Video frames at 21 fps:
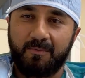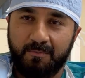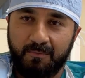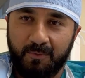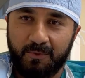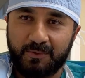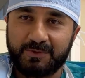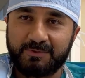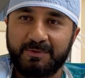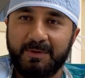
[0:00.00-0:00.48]

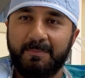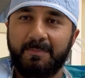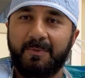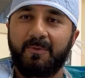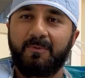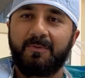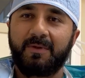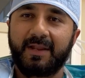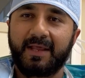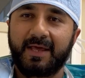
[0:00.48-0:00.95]
most people
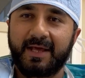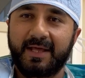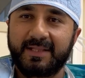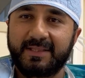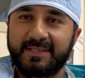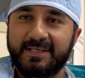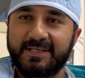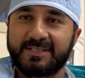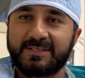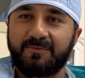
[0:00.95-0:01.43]
will
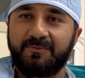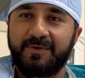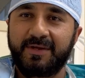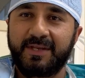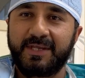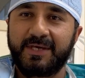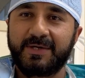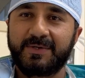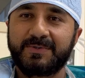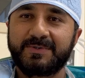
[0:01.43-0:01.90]
get these
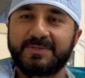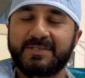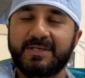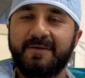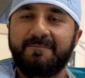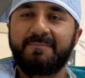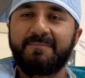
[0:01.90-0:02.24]
videos